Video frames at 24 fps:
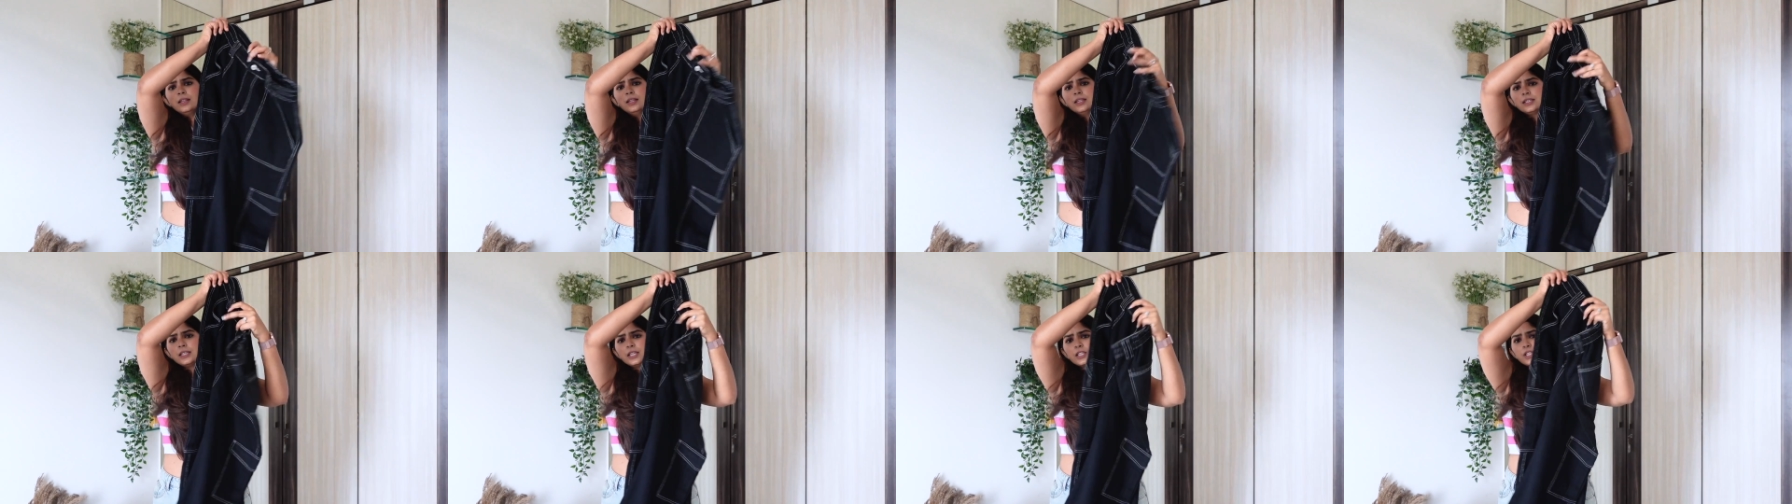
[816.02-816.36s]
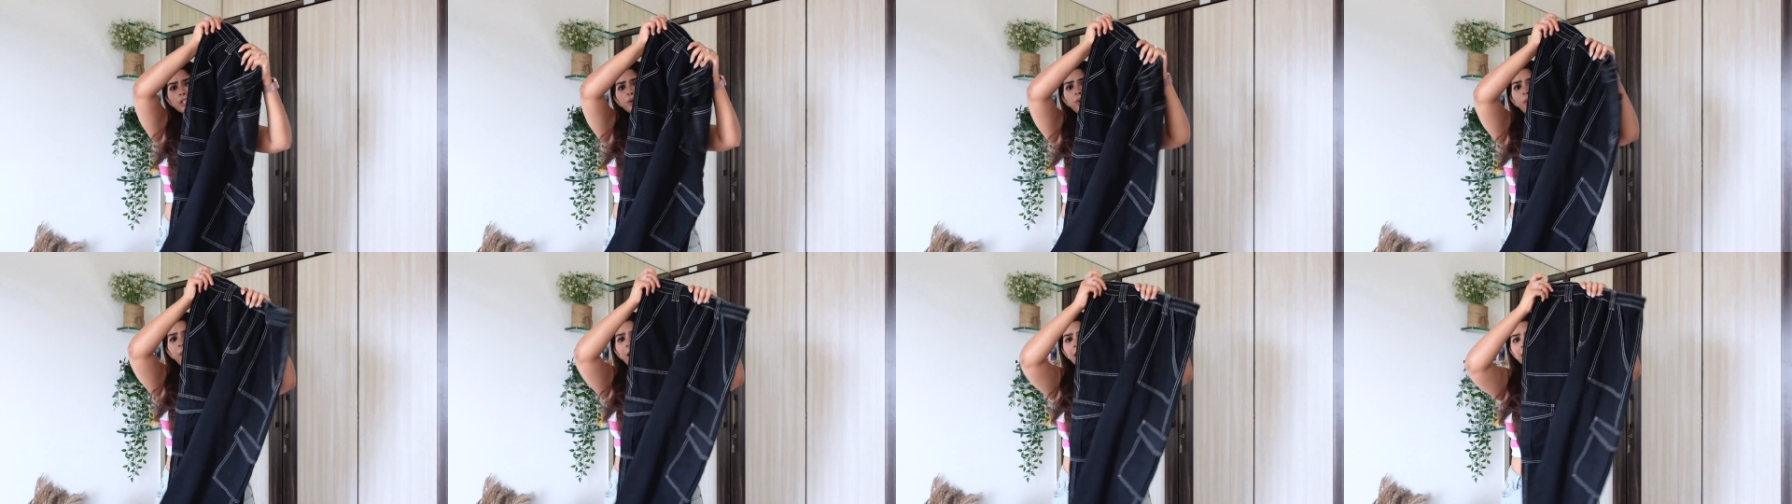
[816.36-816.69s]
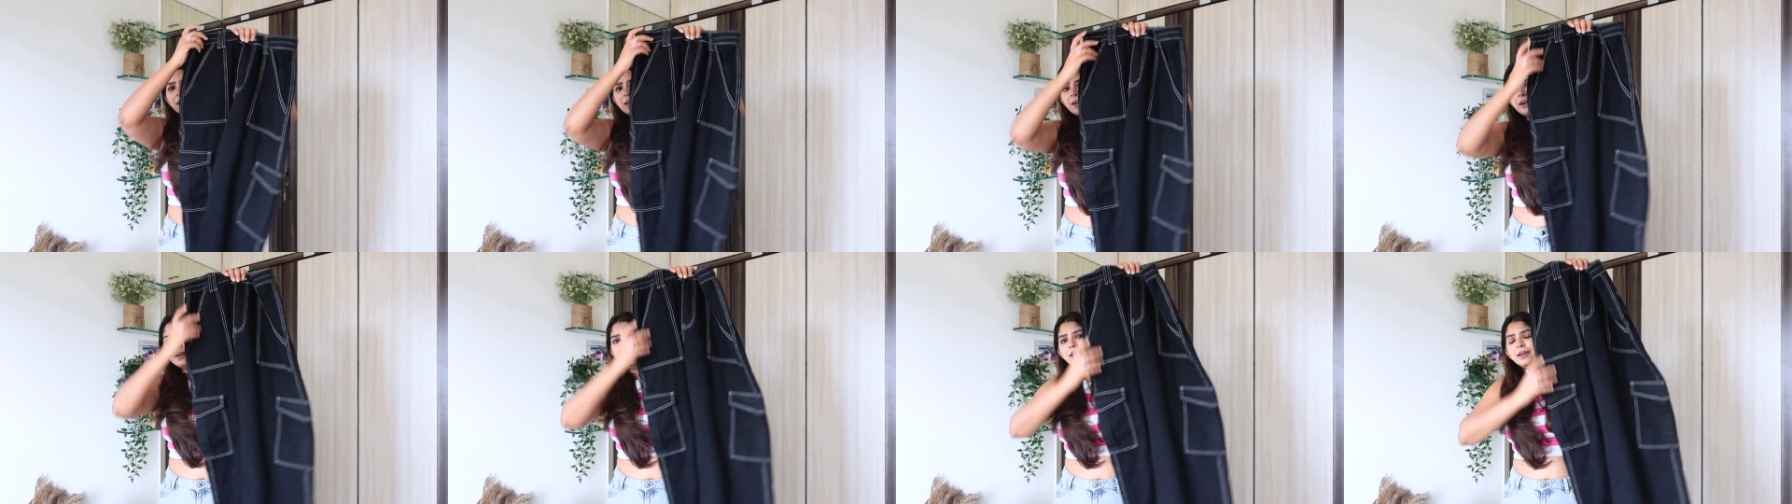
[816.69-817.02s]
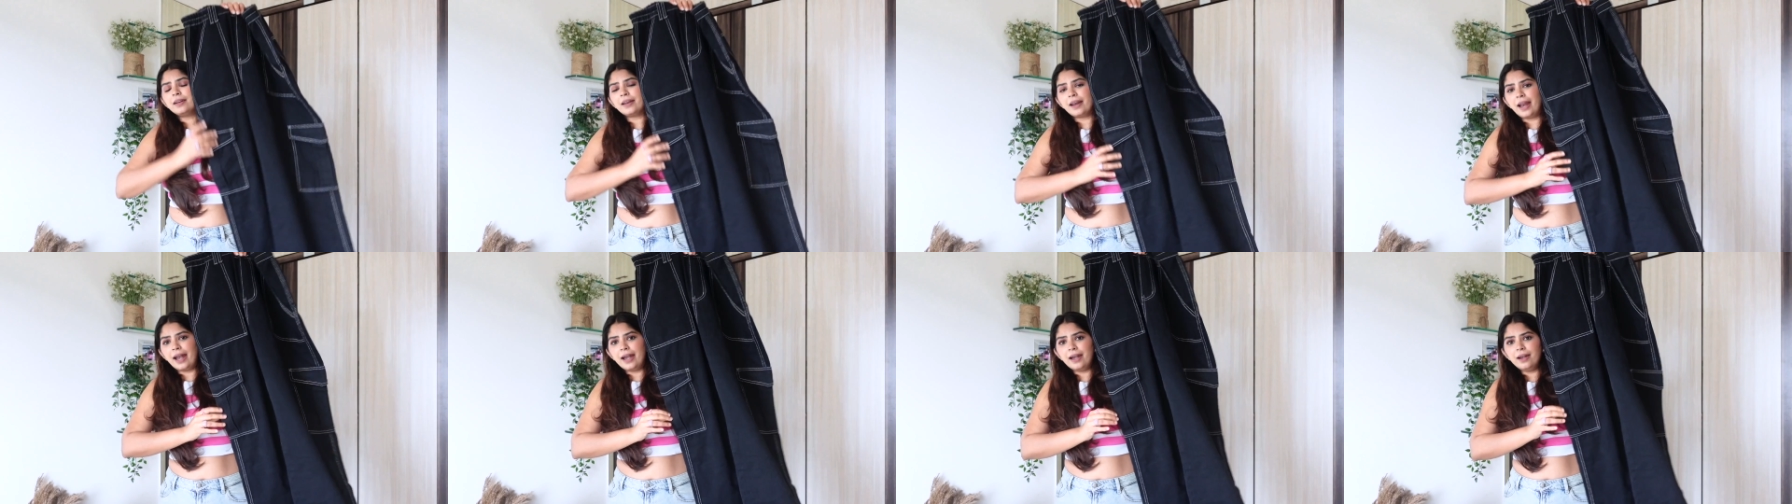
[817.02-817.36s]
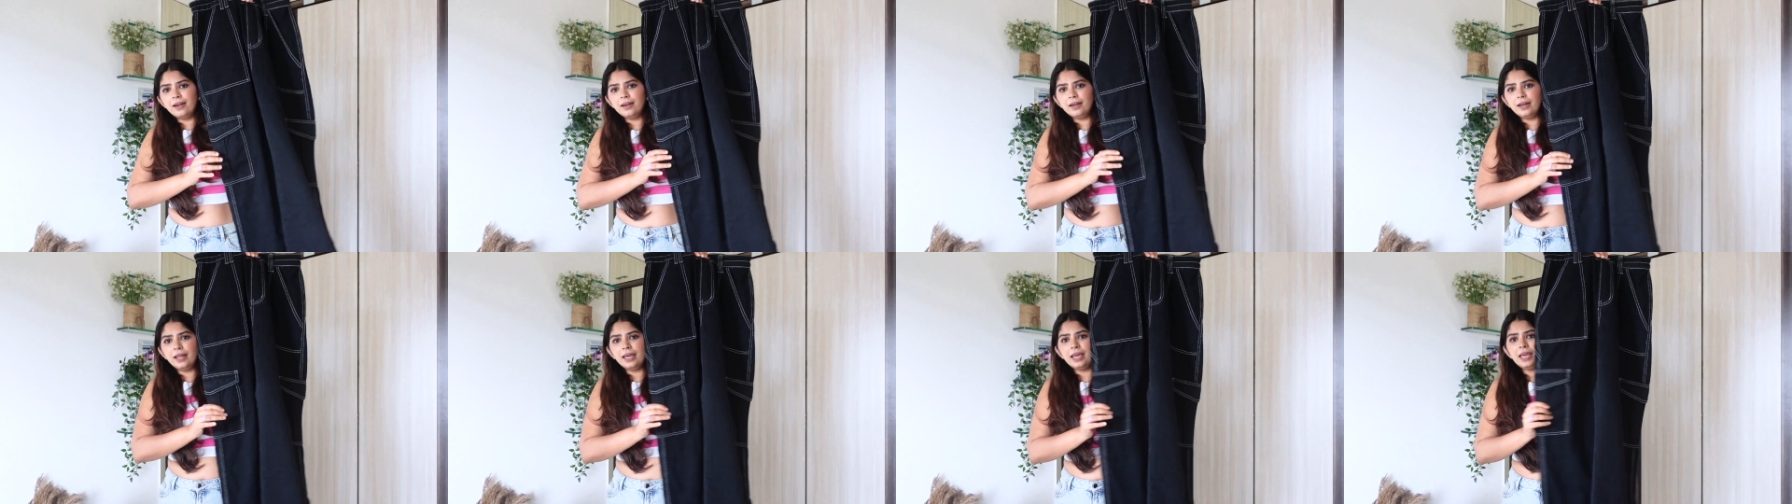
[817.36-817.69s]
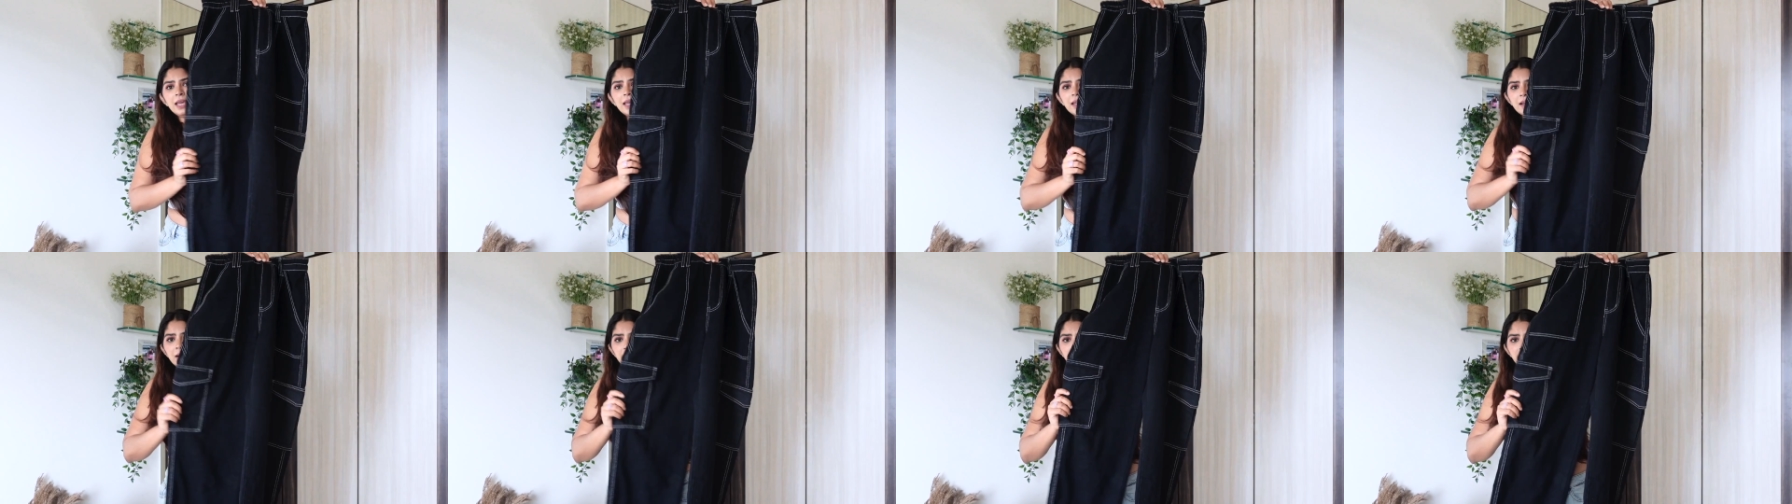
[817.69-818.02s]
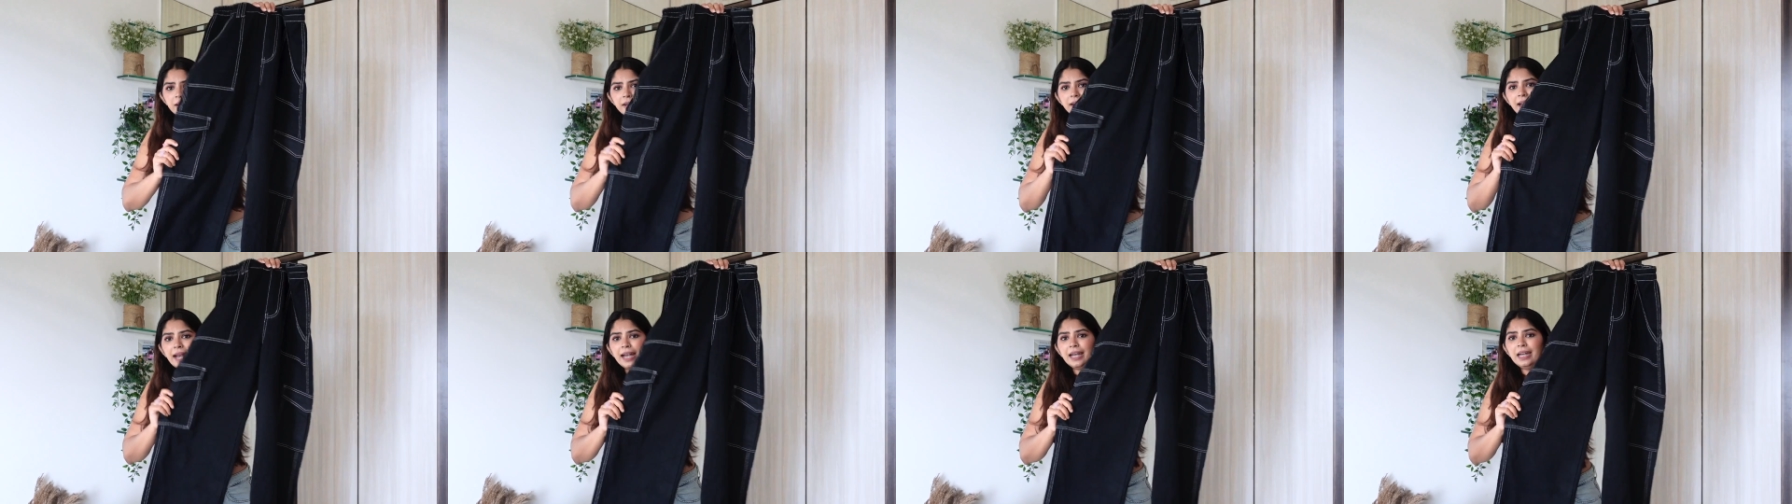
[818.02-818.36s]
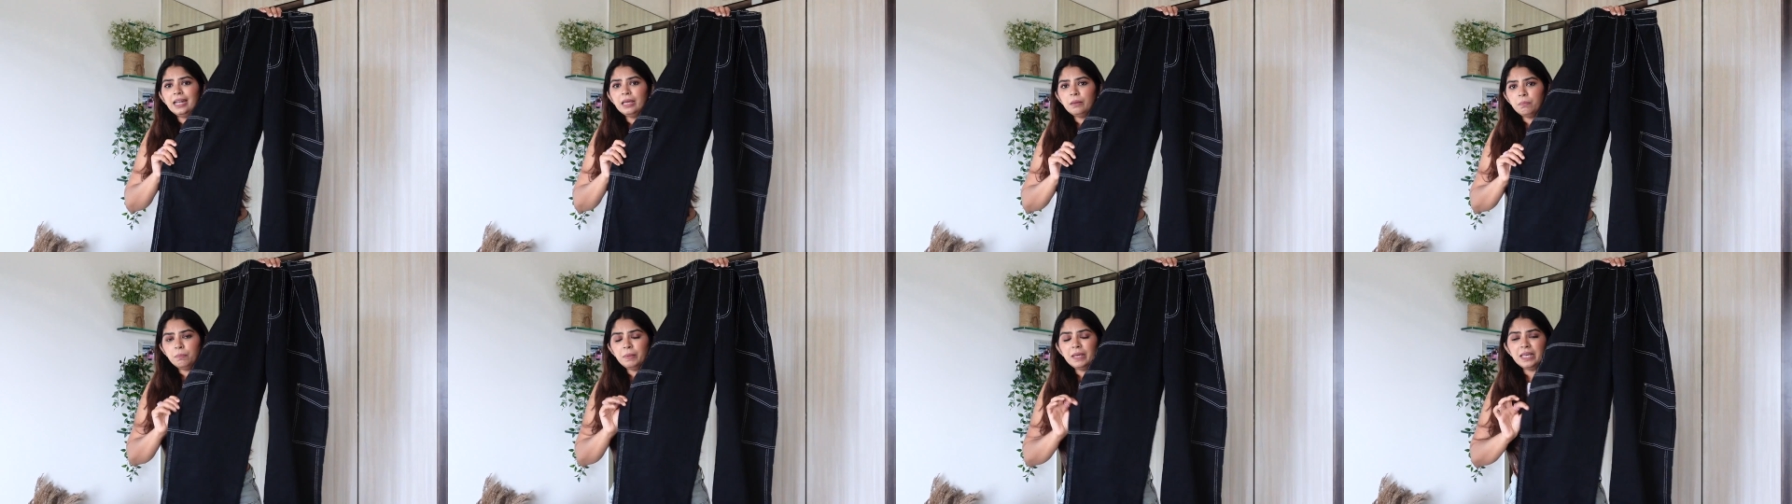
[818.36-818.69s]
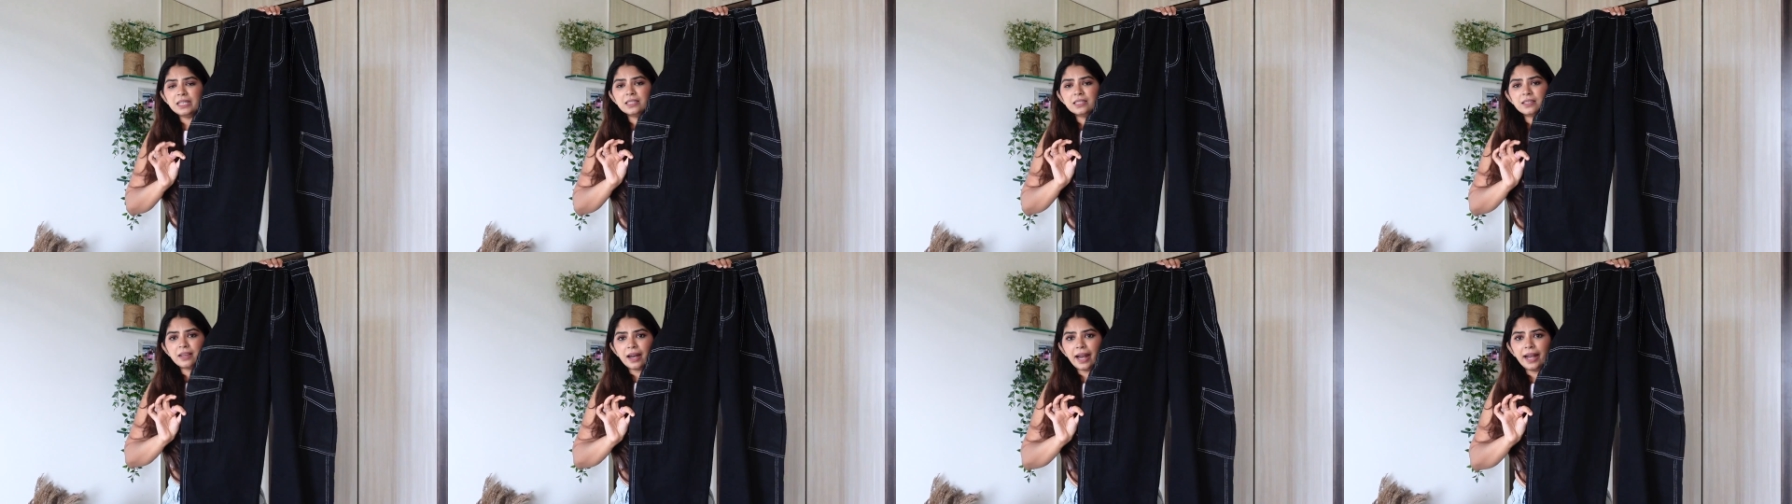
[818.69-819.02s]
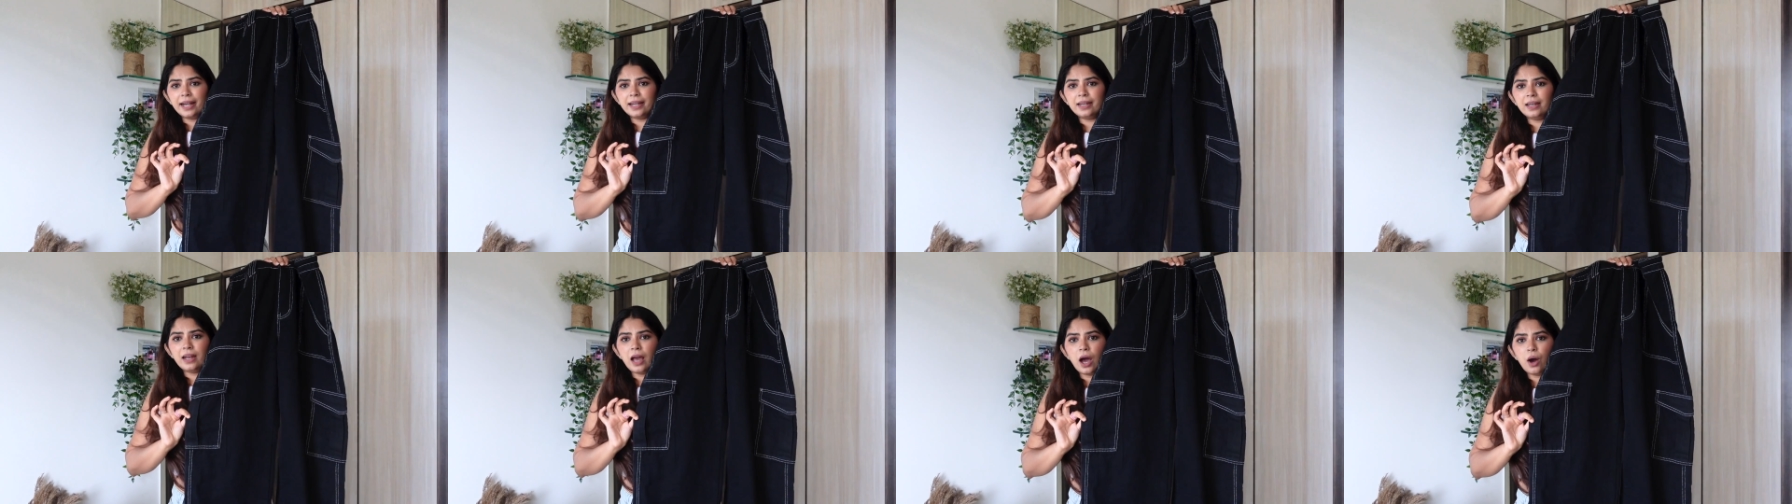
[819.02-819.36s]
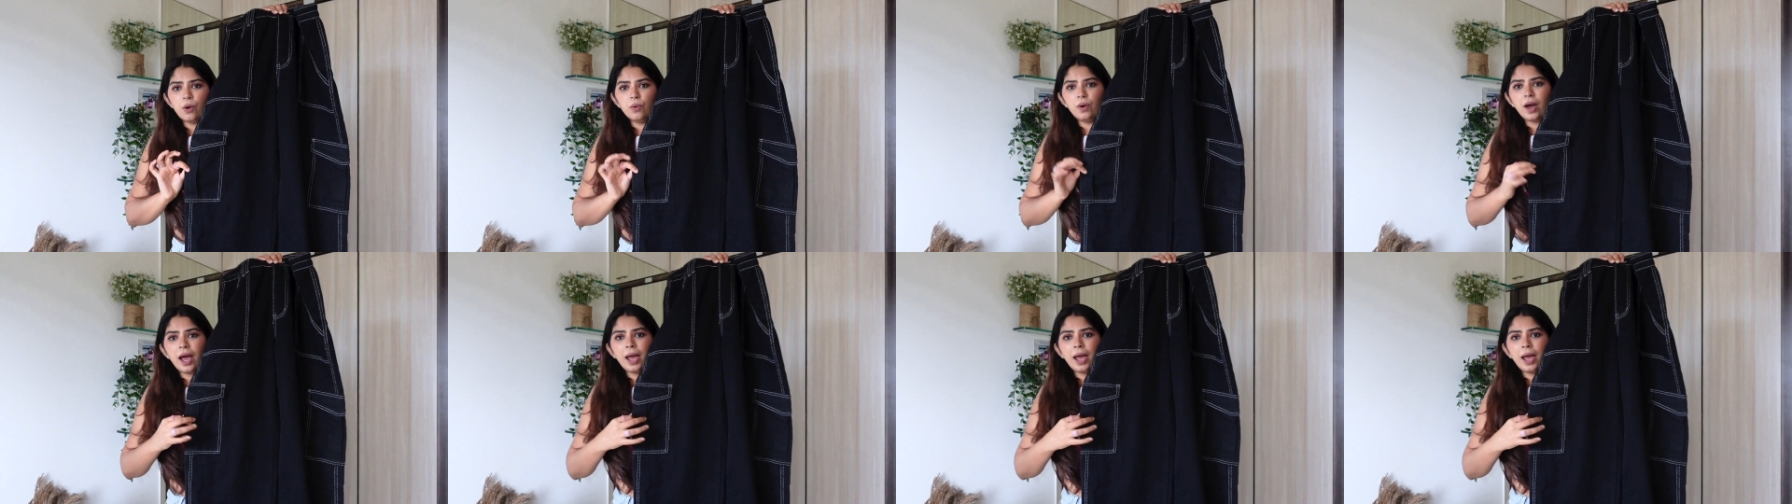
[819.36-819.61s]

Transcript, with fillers: This is quite a trendy piece right now.